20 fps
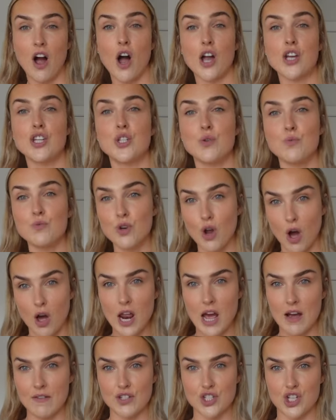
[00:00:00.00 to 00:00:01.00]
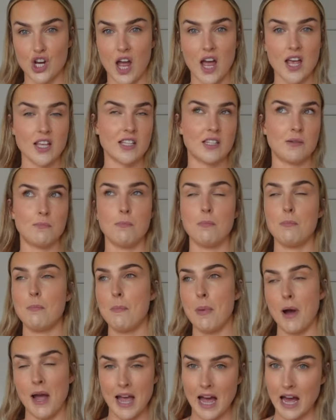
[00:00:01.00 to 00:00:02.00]
I do not have a chest
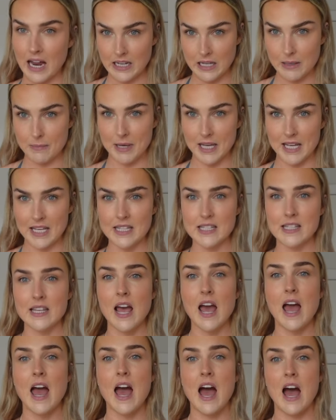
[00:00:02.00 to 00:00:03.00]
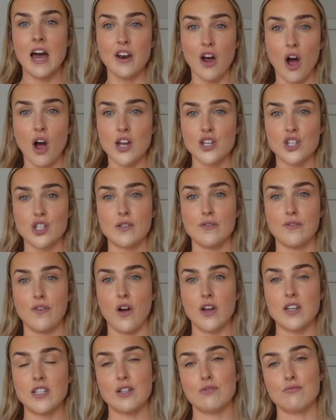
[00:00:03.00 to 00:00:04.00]
by any means, and I just
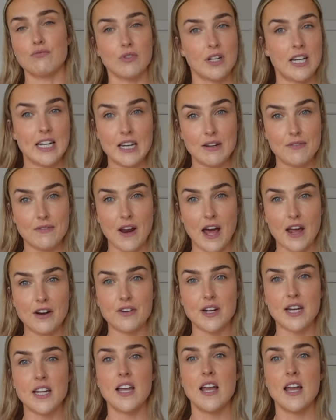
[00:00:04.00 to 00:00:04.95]
find it really flattering.